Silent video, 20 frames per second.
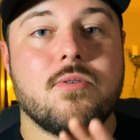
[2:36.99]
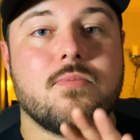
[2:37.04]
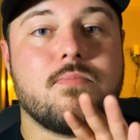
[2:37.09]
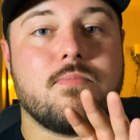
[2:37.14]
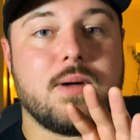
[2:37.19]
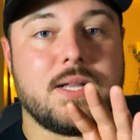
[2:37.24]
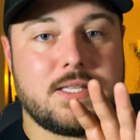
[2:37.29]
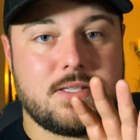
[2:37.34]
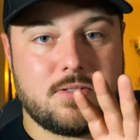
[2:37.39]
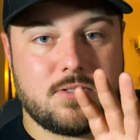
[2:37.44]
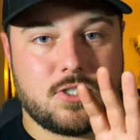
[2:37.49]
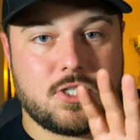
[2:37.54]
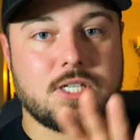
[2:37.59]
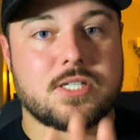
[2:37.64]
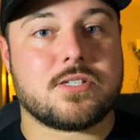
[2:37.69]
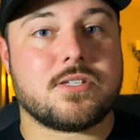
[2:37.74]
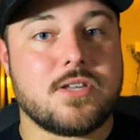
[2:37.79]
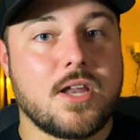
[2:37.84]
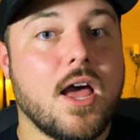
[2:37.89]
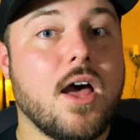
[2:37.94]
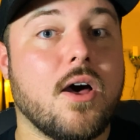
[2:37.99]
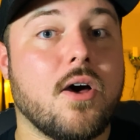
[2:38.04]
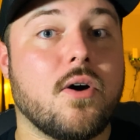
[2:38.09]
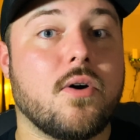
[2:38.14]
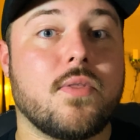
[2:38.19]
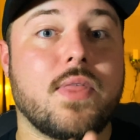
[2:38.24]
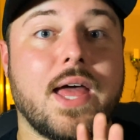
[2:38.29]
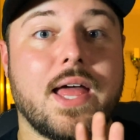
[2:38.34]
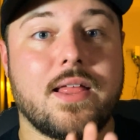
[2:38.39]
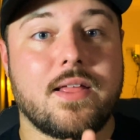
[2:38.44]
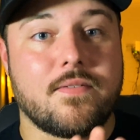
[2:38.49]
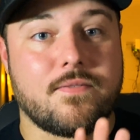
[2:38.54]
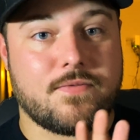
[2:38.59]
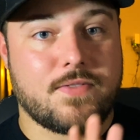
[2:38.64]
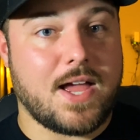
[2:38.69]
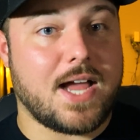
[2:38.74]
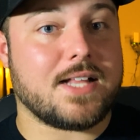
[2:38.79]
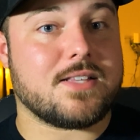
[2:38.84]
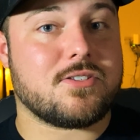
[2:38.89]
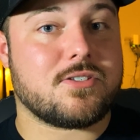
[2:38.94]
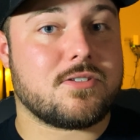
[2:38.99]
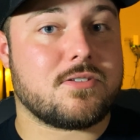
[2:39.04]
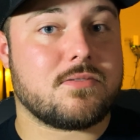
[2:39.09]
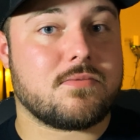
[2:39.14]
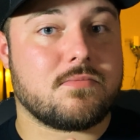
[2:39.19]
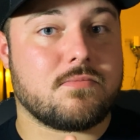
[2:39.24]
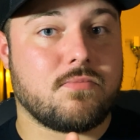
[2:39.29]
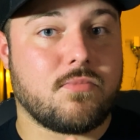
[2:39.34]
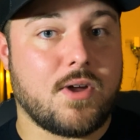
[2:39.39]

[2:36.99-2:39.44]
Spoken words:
But just know that if that's